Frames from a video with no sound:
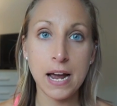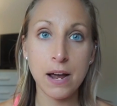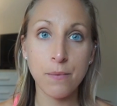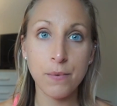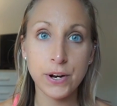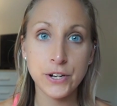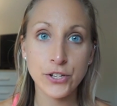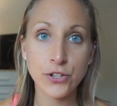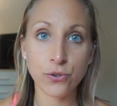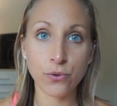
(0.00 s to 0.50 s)
I
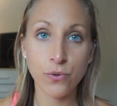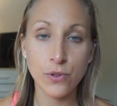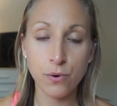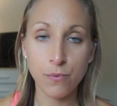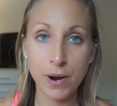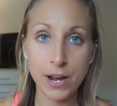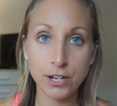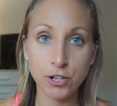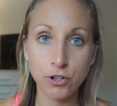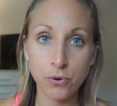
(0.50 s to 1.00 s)
went to
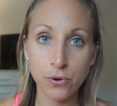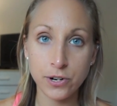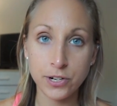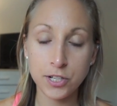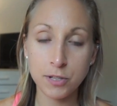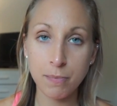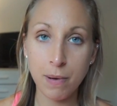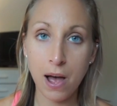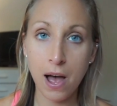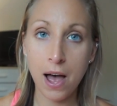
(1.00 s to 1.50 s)
the Red Door
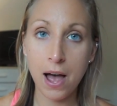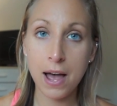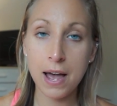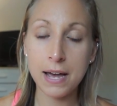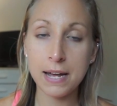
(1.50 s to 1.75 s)
Spa,